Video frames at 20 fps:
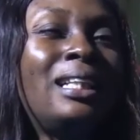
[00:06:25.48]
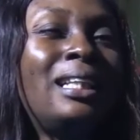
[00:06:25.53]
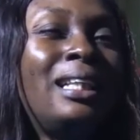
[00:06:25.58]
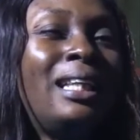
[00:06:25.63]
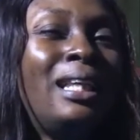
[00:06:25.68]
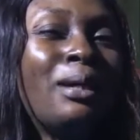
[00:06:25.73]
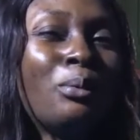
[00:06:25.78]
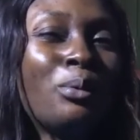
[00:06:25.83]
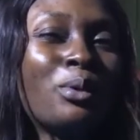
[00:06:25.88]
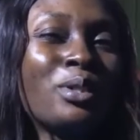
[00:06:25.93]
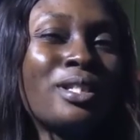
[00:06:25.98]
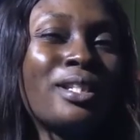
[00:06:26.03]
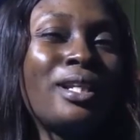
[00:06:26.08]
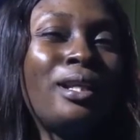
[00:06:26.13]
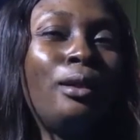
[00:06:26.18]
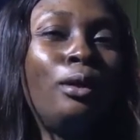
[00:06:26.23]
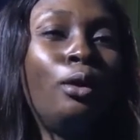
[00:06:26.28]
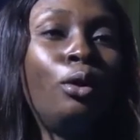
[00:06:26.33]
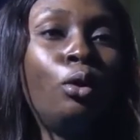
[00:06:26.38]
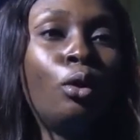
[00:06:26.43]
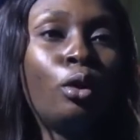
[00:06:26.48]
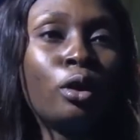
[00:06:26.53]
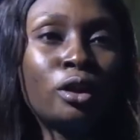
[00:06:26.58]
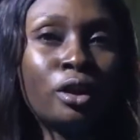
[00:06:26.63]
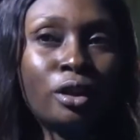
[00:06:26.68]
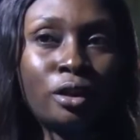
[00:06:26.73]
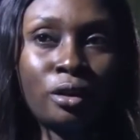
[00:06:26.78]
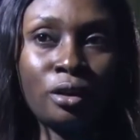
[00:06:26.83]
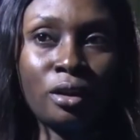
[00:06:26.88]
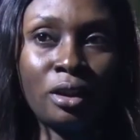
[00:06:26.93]
there was a
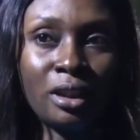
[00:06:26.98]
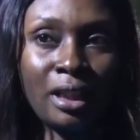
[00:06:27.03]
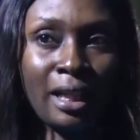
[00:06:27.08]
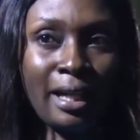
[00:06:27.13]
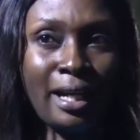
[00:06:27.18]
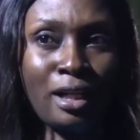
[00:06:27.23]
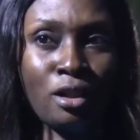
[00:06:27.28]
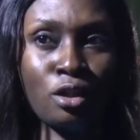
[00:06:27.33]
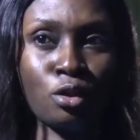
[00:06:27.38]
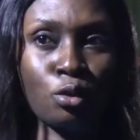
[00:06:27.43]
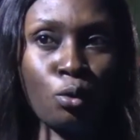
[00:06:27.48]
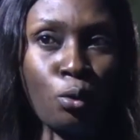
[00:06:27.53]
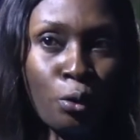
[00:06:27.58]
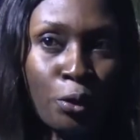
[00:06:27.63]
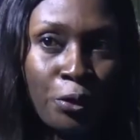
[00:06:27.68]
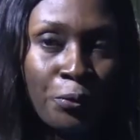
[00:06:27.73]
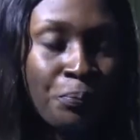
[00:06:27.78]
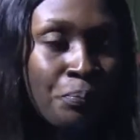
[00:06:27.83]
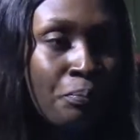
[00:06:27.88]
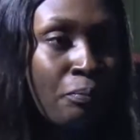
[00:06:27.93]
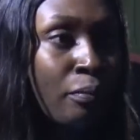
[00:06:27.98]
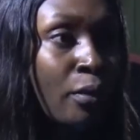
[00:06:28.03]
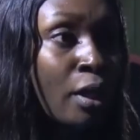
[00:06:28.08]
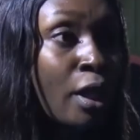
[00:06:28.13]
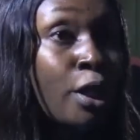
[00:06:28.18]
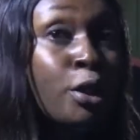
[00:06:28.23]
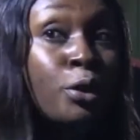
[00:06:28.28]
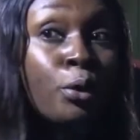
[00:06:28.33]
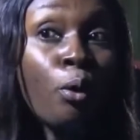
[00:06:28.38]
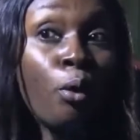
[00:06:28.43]
lot that I saw.
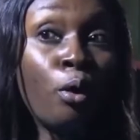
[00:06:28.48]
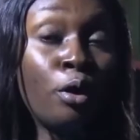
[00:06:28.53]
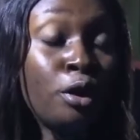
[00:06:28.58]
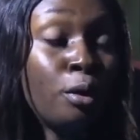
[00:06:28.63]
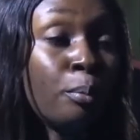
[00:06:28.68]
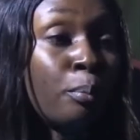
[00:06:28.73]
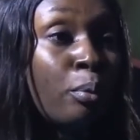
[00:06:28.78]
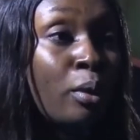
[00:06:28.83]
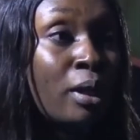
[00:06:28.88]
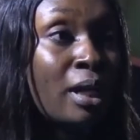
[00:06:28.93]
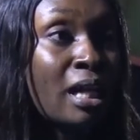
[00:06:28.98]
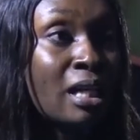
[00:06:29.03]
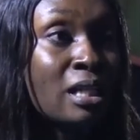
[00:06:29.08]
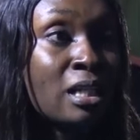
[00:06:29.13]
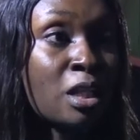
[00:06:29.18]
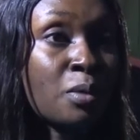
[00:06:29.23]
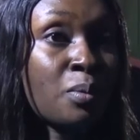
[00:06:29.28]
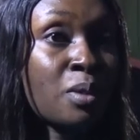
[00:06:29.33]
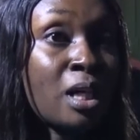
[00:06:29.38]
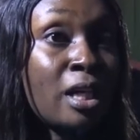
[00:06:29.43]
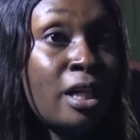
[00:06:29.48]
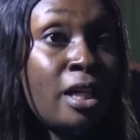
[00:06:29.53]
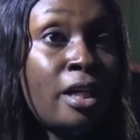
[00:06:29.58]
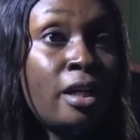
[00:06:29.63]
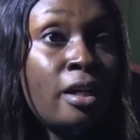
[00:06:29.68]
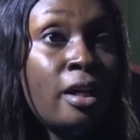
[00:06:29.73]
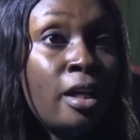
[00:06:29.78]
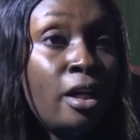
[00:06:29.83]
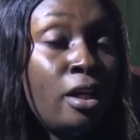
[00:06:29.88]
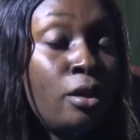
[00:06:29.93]
On the borders,
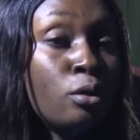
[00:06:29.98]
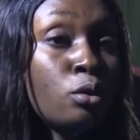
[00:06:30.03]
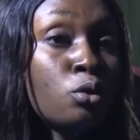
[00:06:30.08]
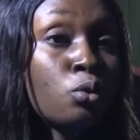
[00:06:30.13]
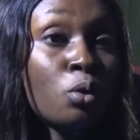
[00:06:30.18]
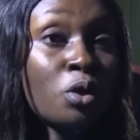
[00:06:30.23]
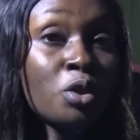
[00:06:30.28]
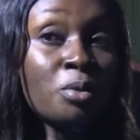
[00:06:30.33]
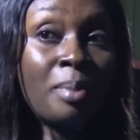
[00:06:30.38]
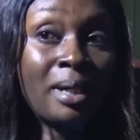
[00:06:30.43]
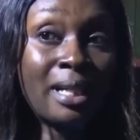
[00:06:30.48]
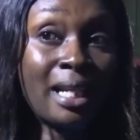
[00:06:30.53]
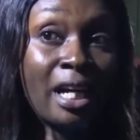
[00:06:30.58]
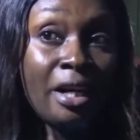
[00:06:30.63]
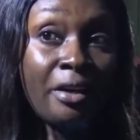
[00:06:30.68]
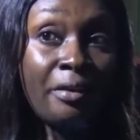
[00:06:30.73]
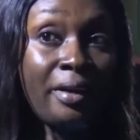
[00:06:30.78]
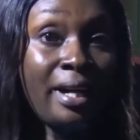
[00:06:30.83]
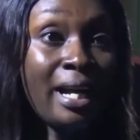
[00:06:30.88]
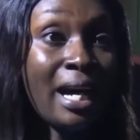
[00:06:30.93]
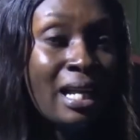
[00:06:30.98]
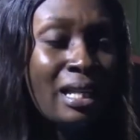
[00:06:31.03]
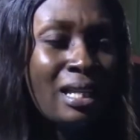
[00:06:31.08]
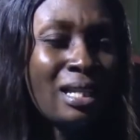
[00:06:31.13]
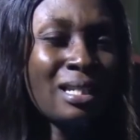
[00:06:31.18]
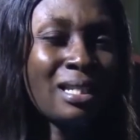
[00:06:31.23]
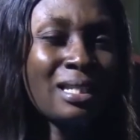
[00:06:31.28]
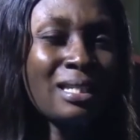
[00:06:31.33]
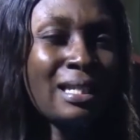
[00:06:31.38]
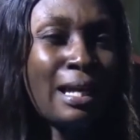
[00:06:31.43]
especially, towards Badagry and
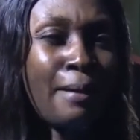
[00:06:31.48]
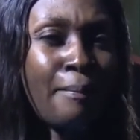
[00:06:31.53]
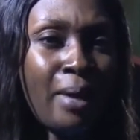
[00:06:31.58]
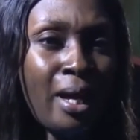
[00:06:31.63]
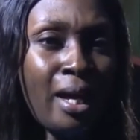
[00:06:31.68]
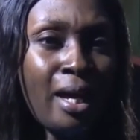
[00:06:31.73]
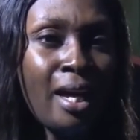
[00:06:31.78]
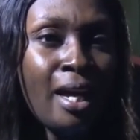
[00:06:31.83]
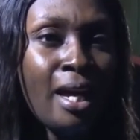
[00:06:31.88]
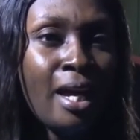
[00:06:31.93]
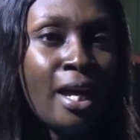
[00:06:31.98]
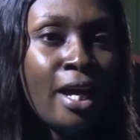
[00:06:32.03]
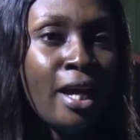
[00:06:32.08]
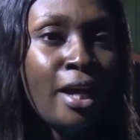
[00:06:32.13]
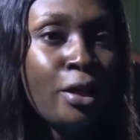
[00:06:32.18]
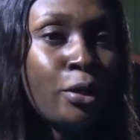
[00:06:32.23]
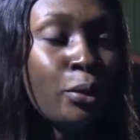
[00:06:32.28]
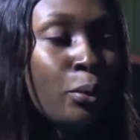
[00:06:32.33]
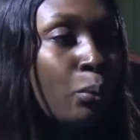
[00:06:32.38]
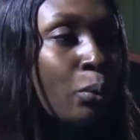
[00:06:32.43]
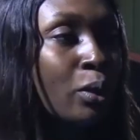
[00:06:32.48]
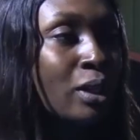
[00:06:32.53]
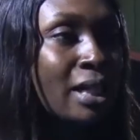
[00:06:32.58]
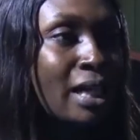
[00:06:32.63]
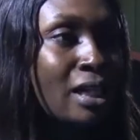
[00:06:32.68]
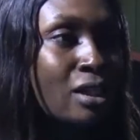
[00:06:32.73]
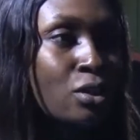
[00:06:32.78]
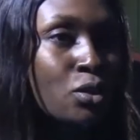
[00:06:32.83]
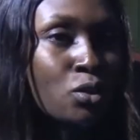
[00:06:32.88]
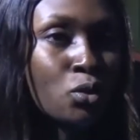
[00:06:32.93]
then Seme, what
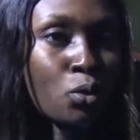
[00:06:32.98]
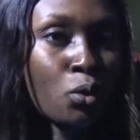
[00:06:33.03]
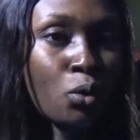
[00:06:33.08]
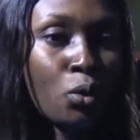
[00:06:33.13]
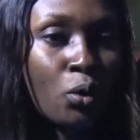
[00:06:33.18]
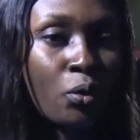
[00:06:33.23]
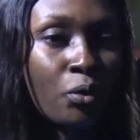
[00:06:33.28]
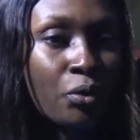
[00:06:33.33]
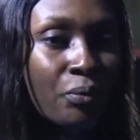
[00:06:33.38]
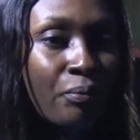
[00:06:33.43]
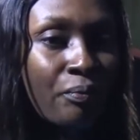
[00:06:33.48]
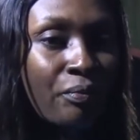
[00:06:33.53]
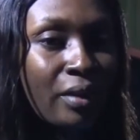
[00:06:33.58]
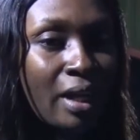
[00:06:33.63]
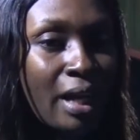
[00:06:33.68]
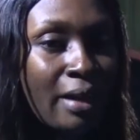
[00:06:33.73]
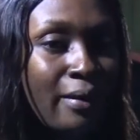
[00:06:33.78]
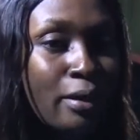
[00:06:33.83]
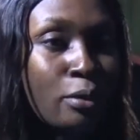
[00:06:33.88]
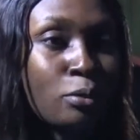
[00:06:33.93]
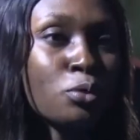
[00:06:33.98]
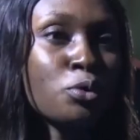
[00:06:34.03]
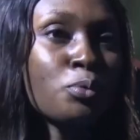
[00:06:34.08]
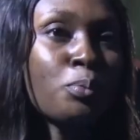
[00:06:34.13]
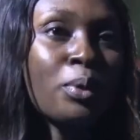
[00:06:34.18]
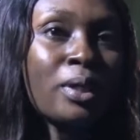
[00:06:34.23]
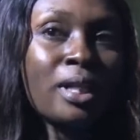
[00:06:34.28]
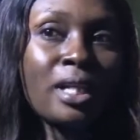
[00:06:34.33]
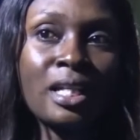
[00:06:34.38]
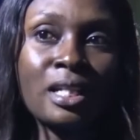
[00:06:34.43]
I saw around those
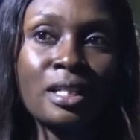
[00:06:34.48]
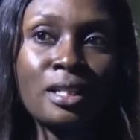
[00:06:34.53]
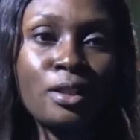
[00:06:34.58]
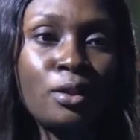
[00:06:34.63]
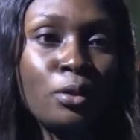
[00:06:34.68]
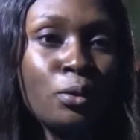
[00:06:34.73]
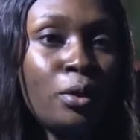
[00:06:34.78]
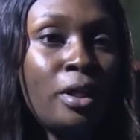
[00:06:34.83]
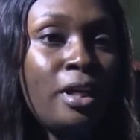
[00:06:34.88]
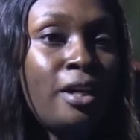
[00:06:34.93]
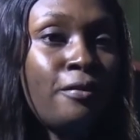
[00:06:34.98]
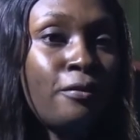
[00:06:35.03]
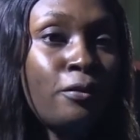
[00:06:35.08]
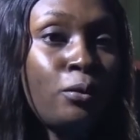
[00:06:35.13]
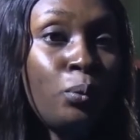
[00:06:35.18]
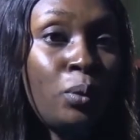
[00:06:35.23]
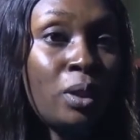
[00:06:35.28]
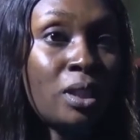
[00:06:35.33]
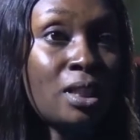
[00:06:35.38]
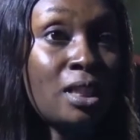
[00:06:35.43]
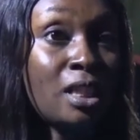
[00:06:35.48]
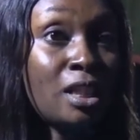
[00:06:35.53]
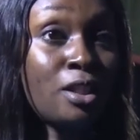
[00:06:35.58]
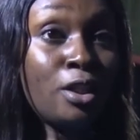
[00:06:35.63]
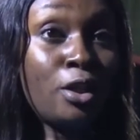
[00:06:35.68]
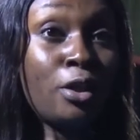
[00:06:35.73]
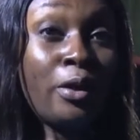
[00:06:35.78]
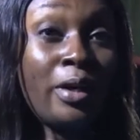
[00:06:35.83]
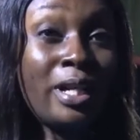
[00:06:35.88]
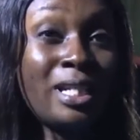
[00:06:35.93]
borders, even with the
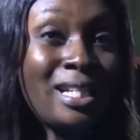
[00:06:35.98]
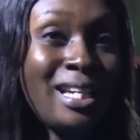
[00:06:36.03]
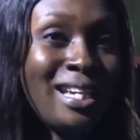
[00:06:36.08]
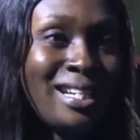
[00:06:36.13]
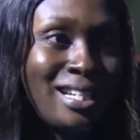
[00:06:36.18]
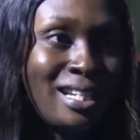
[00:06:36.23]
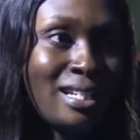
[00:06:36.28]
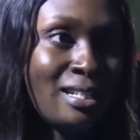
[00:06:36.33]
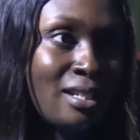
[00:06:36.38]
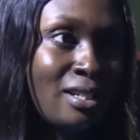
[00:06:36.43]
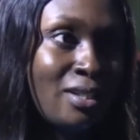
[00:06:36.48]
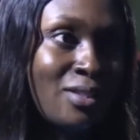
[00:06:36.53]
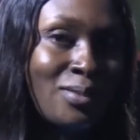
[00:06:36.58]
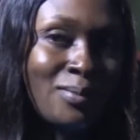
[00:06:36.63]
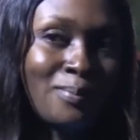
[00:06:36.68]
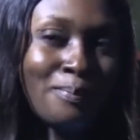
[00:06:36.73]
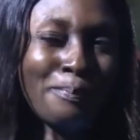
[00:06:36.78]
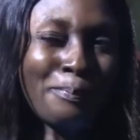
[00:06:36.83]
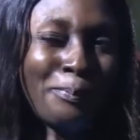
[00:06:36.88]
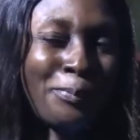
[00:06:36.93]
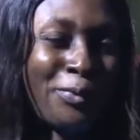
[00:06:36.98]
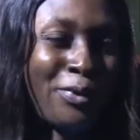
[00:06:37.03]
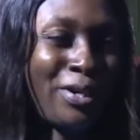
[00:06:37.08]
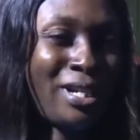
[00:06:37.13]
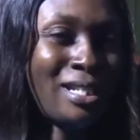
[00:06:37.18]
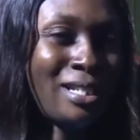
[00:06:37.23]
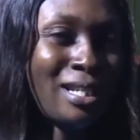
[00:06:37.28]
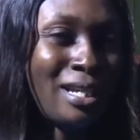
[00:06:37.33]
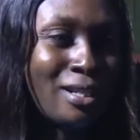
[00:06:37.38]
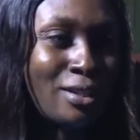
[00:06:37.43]
security agencies
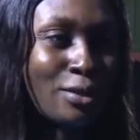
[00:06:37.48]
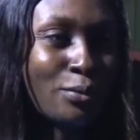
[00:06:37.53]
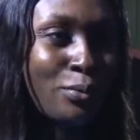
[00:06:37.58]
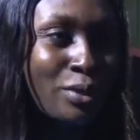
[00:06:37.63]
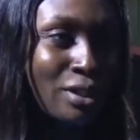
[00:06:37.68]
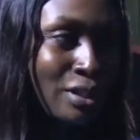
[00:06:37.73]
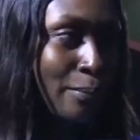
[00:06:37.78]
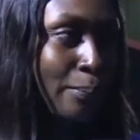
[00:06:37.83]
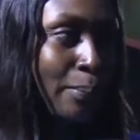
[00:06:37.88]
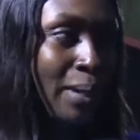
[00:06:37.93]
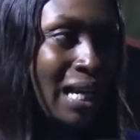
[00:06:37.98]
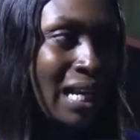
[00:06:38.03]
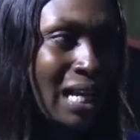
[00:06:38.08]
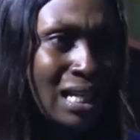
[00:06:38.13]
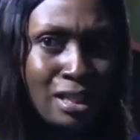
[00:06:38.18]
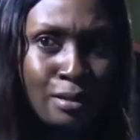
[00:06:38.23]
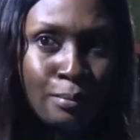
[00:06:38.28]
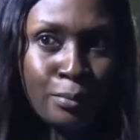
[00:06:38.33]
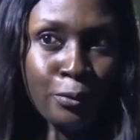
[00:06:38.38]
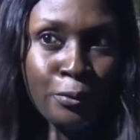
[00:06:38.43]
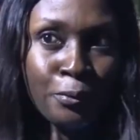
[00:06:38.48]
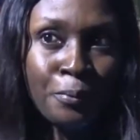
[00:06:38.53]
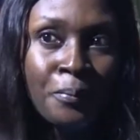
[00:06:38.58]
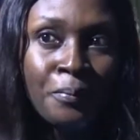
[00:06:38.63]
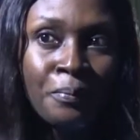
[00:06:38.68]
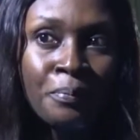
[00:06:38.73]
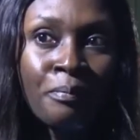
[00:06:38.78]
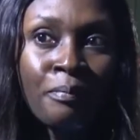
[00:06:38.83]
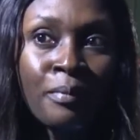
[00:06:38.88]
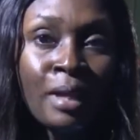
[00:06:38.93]
present, wasn't palatable.
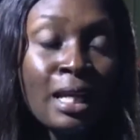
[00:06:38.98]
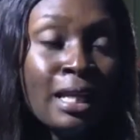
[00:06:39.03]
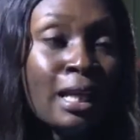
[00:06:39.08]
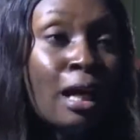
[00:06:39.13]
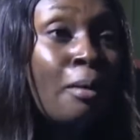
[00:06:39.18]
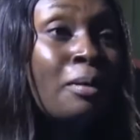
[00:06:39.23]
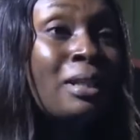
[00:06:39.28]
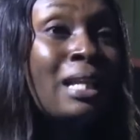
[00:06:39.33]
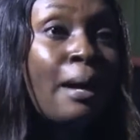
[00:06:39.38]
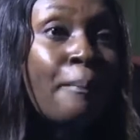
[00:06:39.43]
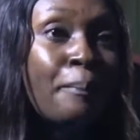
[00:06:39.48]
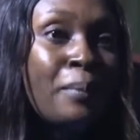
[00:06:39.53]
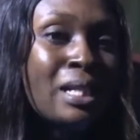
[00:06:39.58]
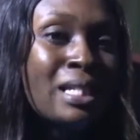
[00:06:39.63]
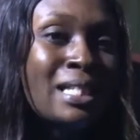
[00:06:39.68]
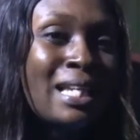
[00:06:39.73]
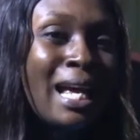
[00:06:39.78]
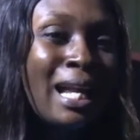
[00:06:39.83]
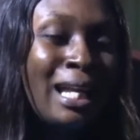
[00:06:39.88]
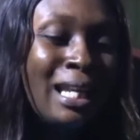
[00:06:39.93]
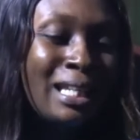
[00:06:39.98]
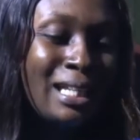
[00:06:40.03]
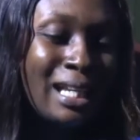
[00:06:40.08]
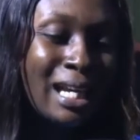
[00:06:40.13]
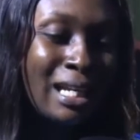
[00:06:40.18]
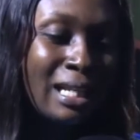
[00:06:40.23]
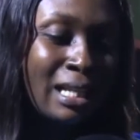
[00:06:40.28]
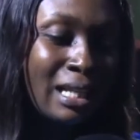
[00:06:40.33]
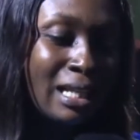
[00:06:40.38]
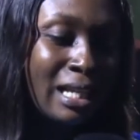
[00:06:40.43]
Now, that means
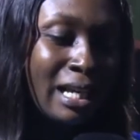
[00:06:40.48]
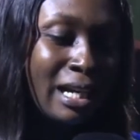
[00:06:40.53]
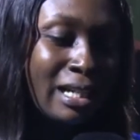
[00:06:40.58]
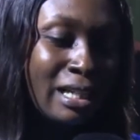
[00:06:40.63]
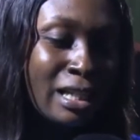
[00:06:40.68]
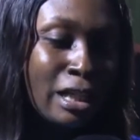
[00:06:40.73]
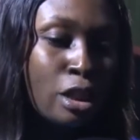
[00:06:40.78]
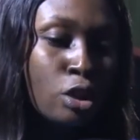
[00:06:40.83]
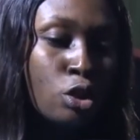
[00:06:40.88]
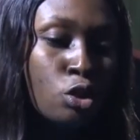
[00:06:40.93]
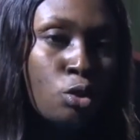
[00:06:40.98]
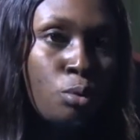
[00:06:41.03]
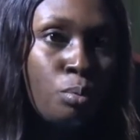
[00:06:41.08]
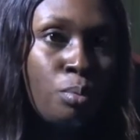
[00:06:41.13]
there needs to